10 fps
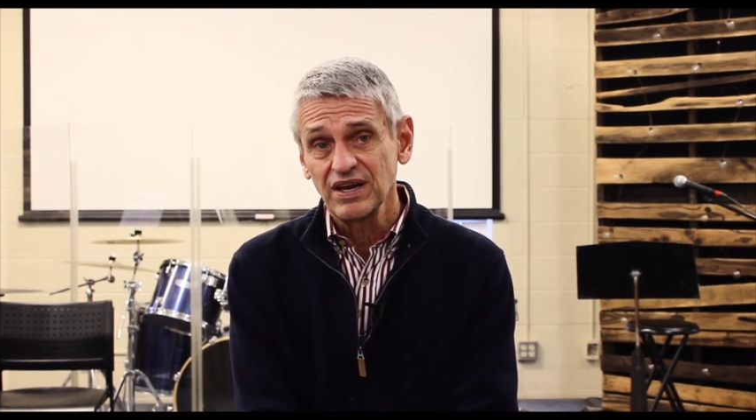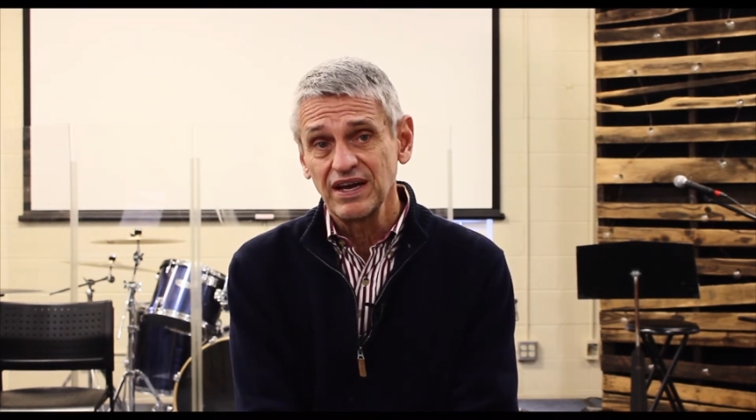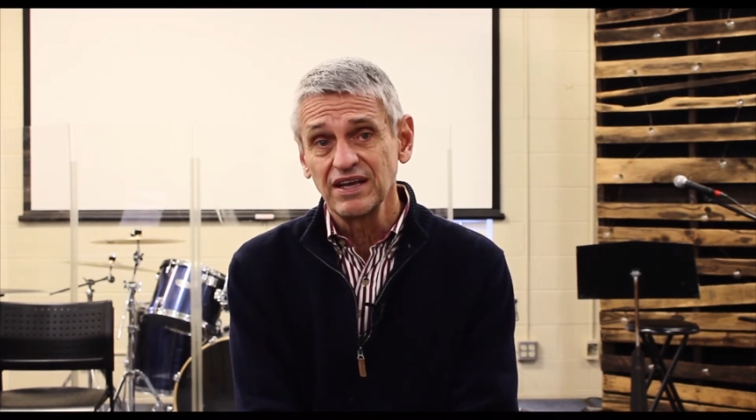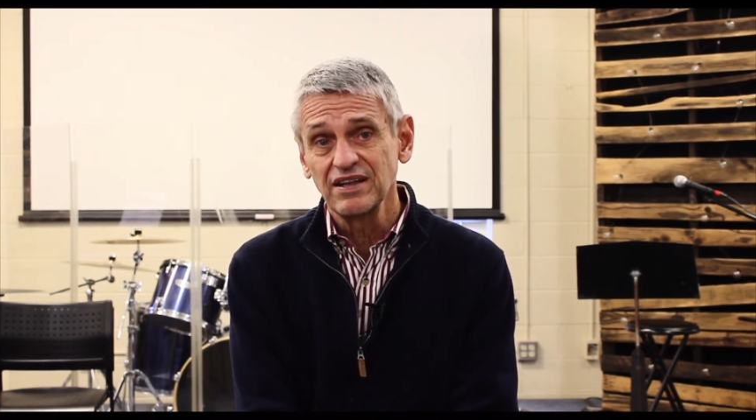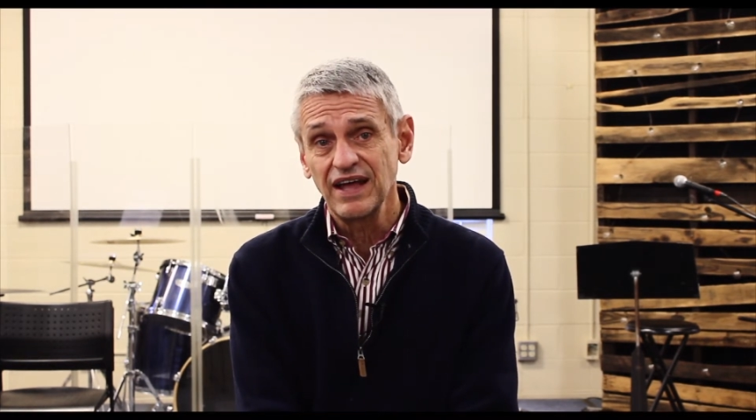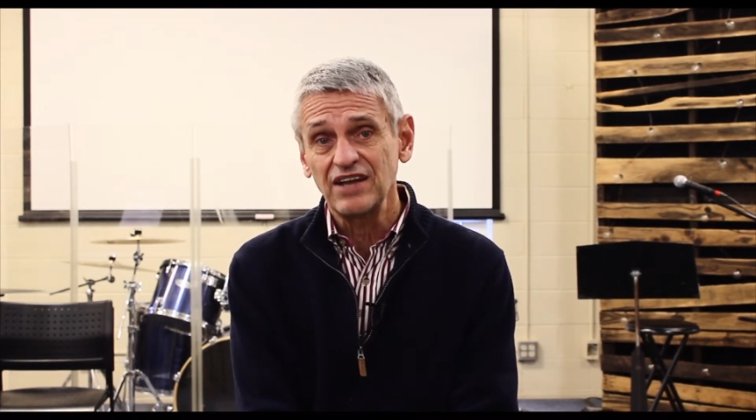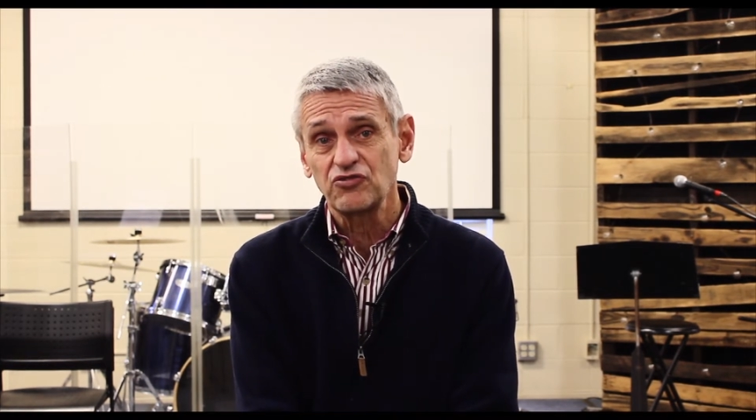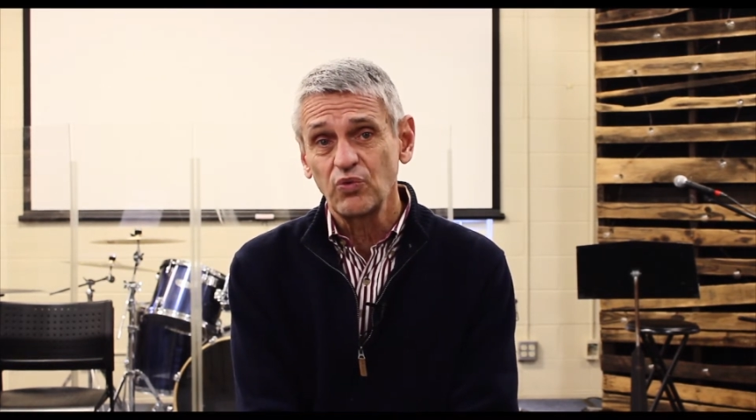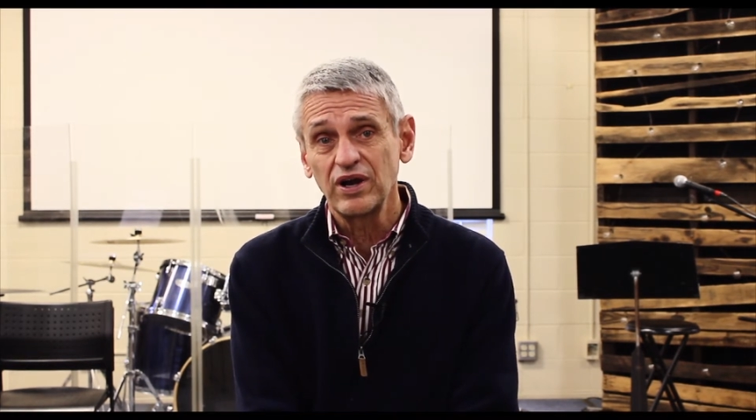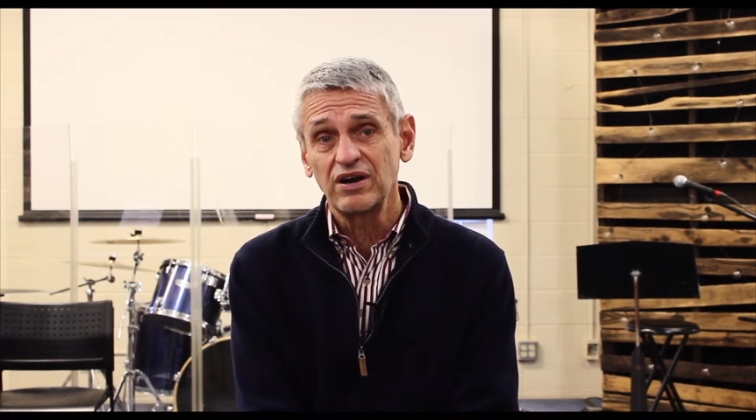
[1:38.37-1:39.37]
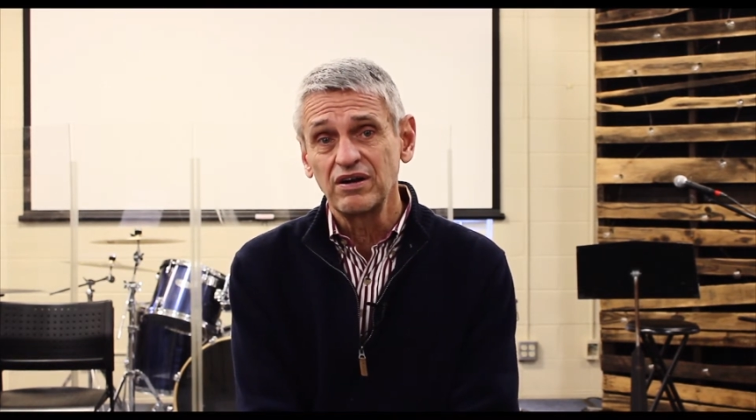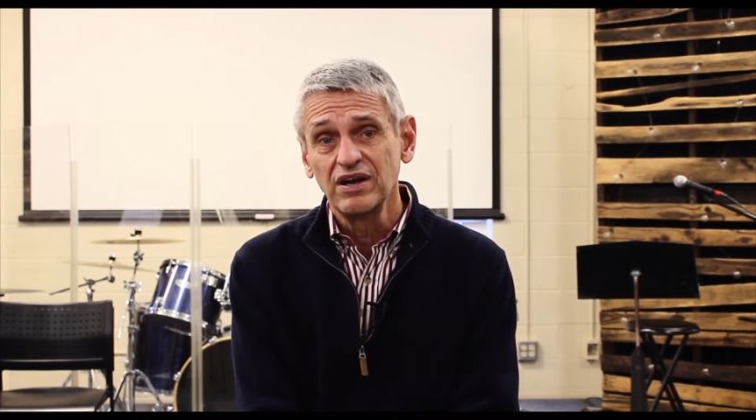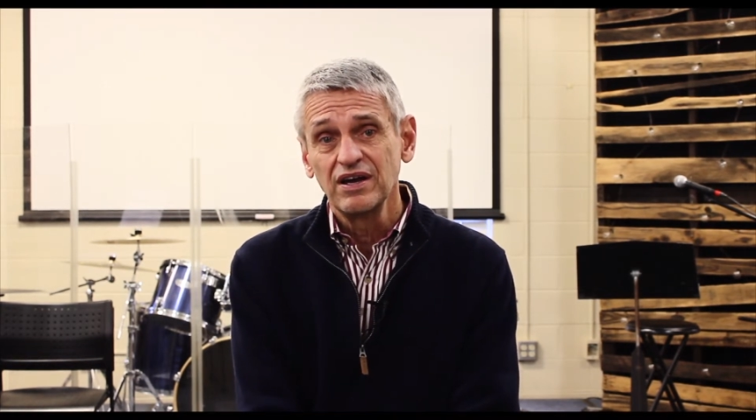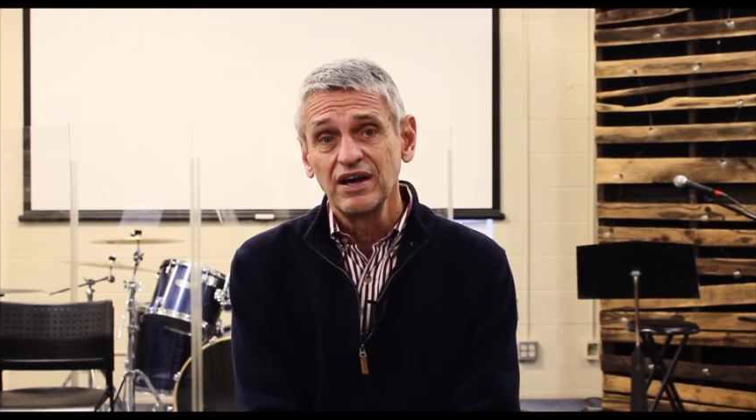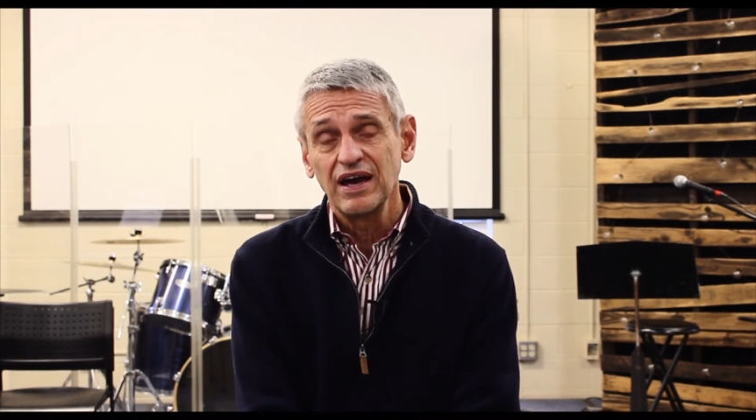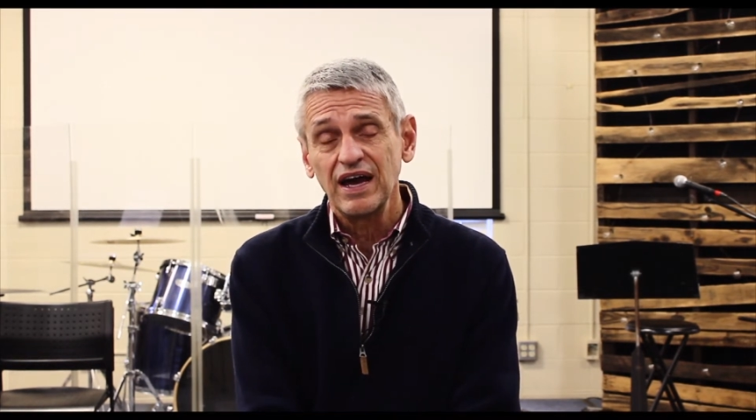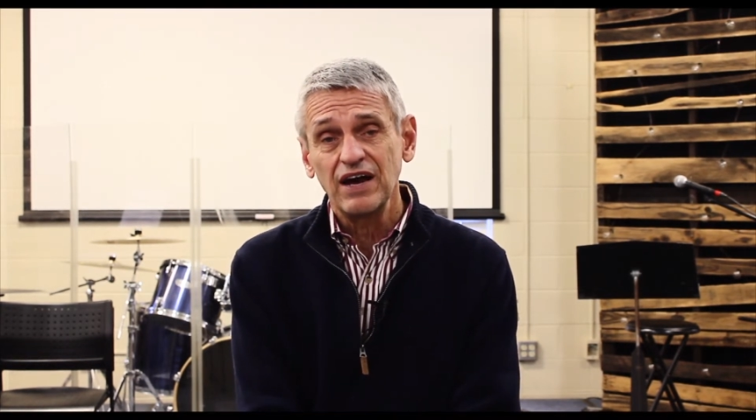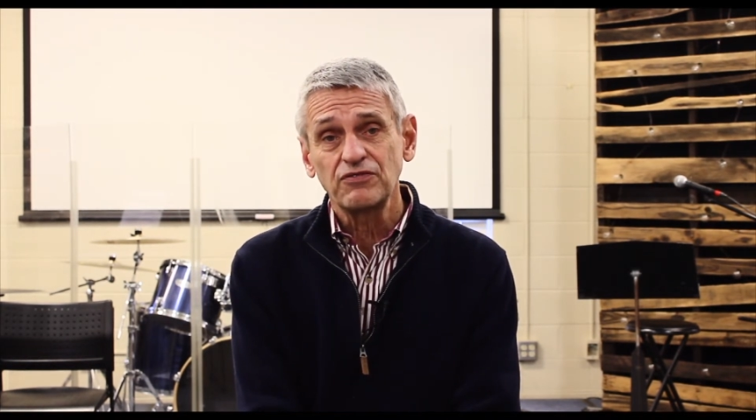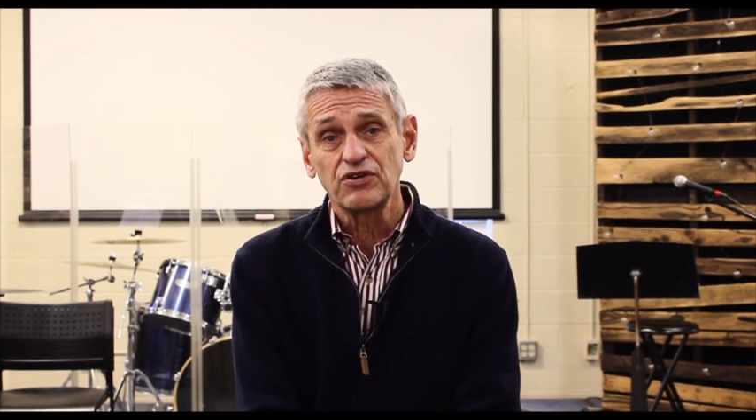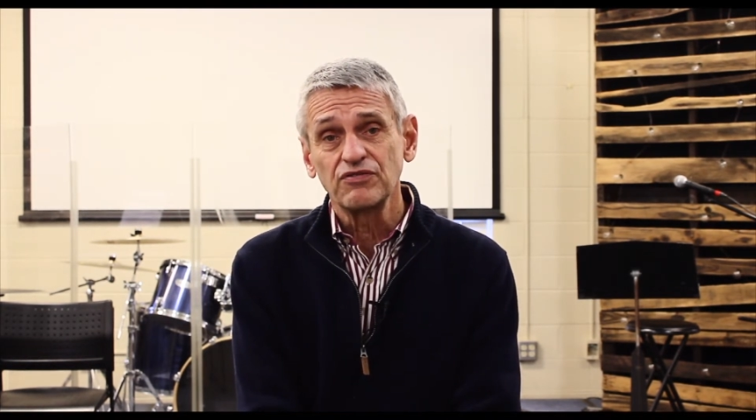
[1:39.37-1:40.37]
And that's where,
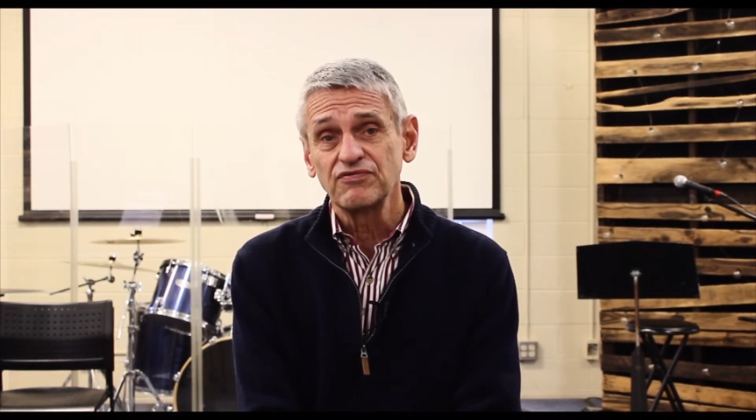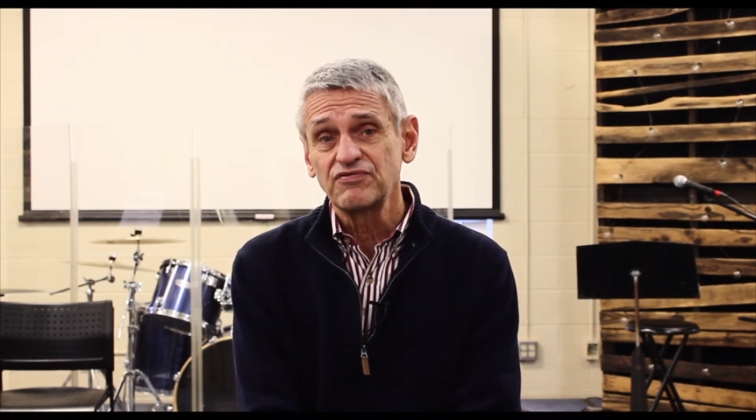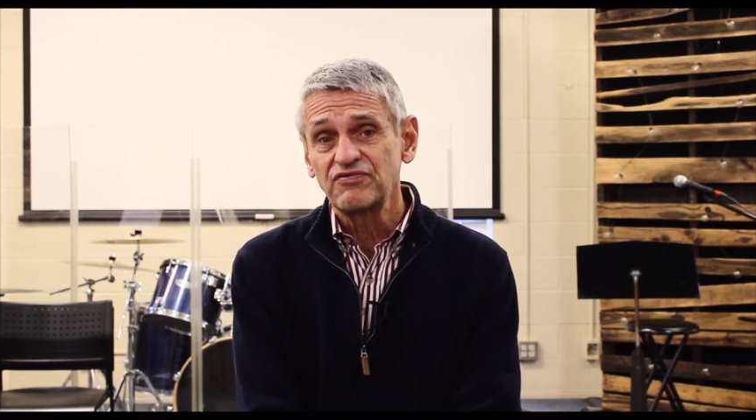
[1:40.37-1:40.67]
after